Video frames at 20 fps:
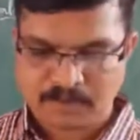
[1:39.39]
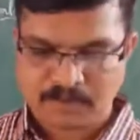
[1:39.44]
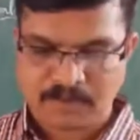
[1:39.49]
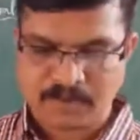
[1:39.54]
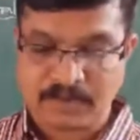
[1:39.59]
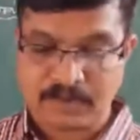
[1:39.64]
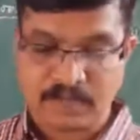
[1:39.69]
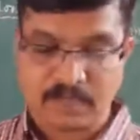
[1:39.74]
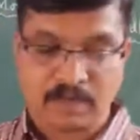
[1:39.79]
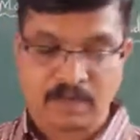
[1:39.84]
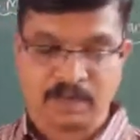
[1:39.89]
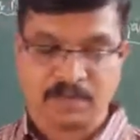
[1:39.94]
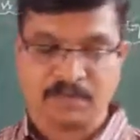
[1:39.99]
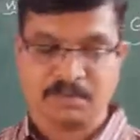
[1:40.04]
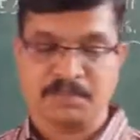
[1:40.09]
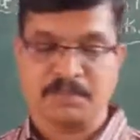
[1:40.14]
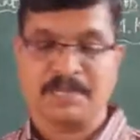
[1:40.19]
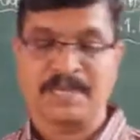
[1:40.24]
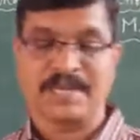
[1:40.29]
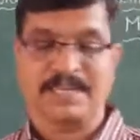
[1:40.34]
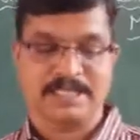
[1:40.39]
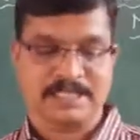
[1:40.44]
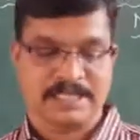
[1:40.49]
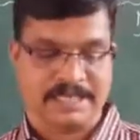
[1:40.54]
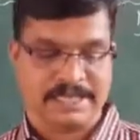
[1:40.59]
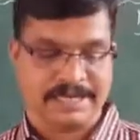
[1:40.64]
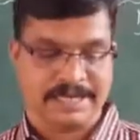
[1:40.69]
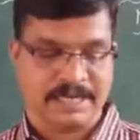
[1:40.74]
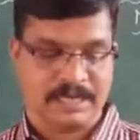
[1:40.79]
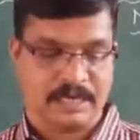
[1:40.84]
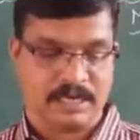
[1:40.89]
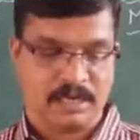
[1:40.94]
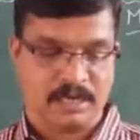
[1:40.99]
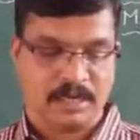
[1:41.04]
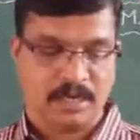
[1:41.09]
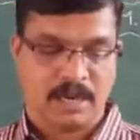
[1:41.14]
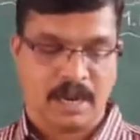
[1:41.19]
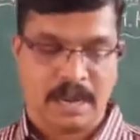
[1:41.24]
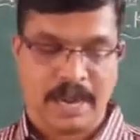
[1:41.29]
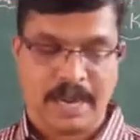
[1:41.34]
without
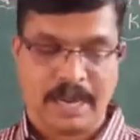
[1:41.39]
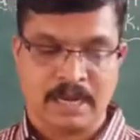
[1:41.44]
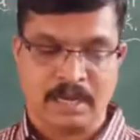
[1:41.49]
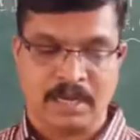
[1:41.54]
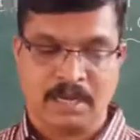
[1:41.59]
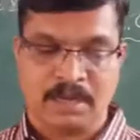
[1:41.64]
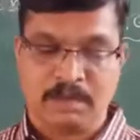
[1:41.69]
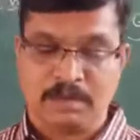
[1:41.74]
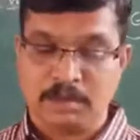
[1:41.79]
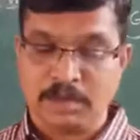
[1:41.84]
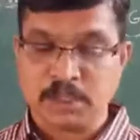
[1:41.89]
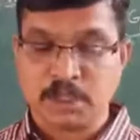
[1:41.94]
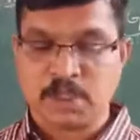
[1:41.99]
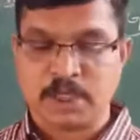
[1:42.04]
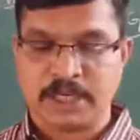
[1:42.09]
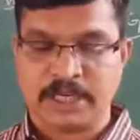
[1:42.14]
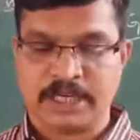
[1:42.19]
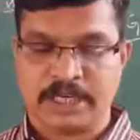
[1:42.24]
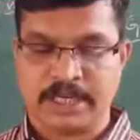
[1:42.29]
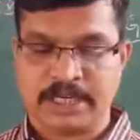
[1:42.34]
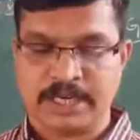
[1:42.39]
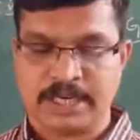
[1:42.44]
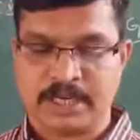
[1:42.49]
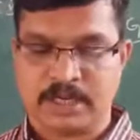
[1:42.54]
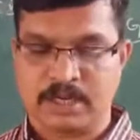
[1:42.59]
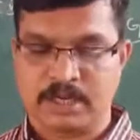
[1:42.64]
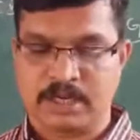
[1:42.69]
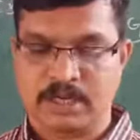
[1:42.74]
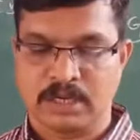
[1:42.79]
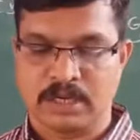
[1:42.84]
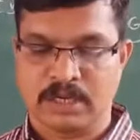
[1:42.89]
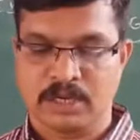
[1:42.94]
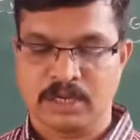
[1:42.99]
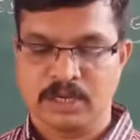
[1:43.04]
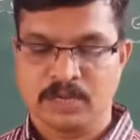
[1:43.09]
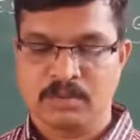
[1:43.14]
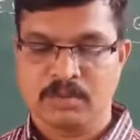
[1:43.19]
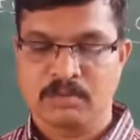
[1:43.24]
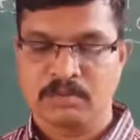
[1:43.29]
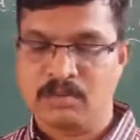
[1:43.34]
bloodshed and demonstrated to
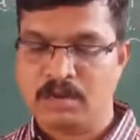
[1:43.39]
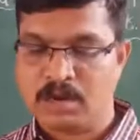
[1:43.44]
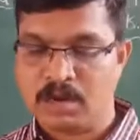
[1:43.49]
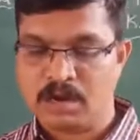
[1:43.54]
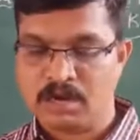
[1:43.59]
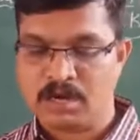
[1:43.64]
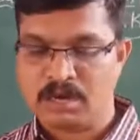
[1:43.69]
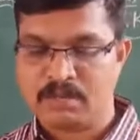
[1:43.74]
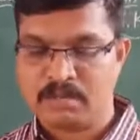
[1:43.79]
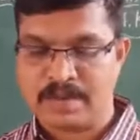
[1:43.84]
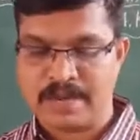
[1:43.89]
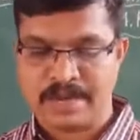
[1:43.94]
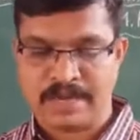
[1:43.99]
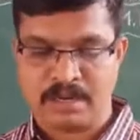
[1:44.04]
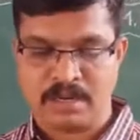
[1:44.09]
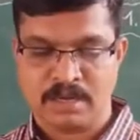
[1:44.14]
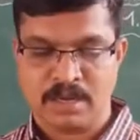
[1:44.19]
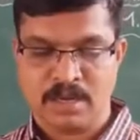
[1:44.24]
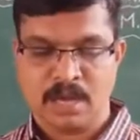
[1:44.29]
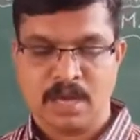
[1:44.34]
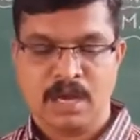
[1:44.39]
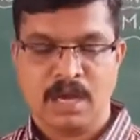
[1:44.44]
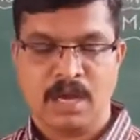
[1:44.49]
the modern man